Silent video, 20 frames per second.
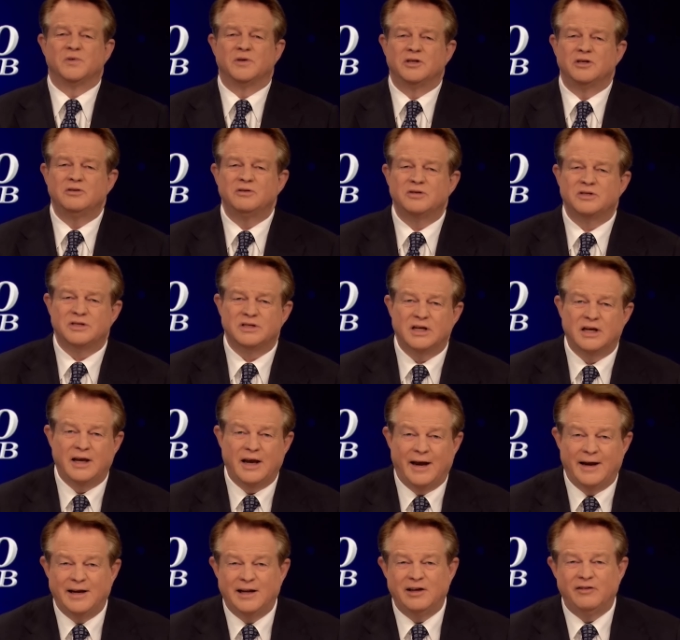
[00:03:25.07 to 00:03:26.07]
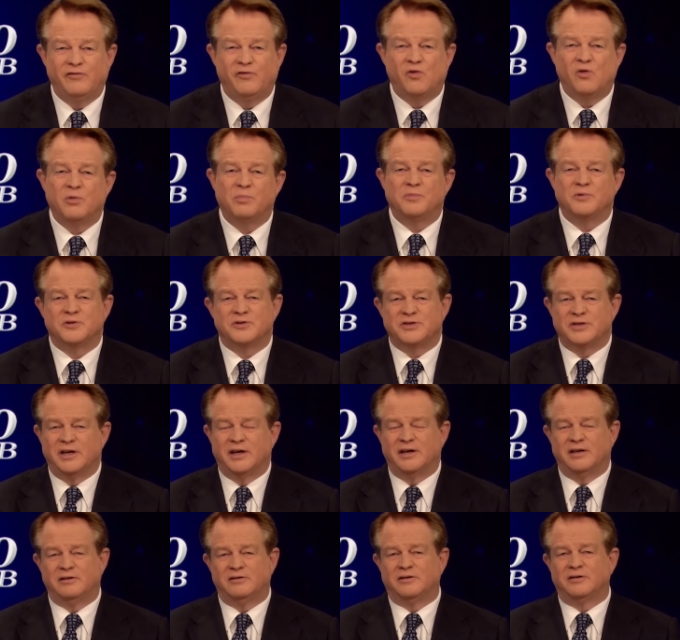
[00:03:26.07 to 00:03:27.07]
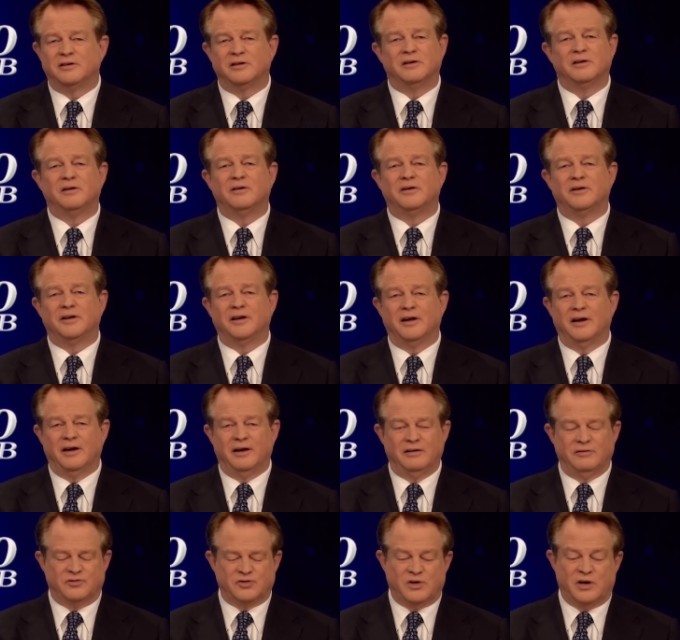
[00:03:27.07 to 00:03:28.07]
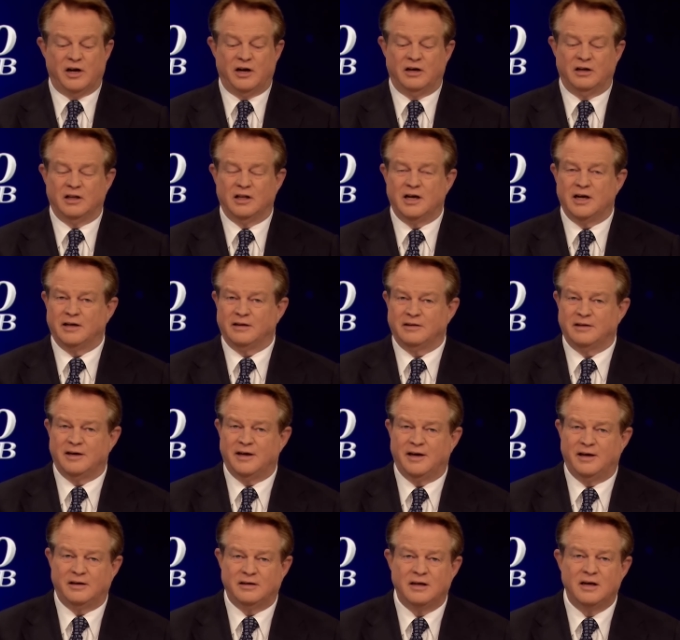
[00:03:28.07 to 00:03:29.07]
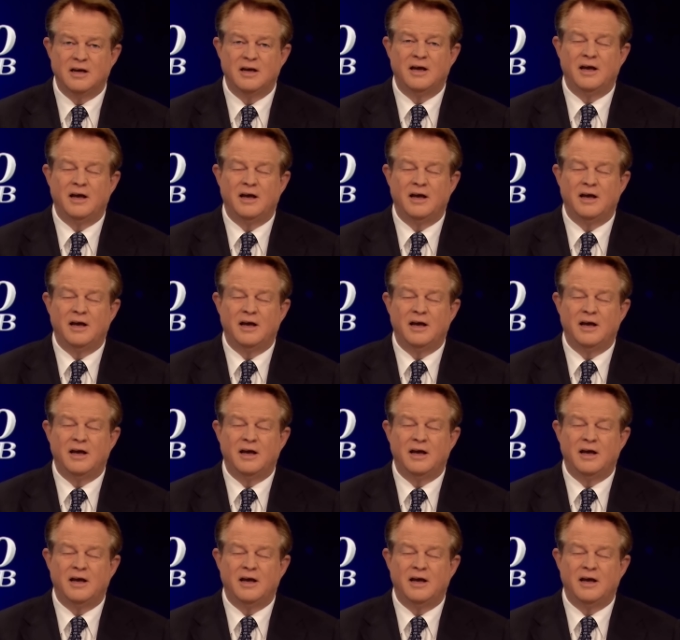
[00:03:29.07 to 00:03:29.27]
When you see 84% on a, on a trial like that,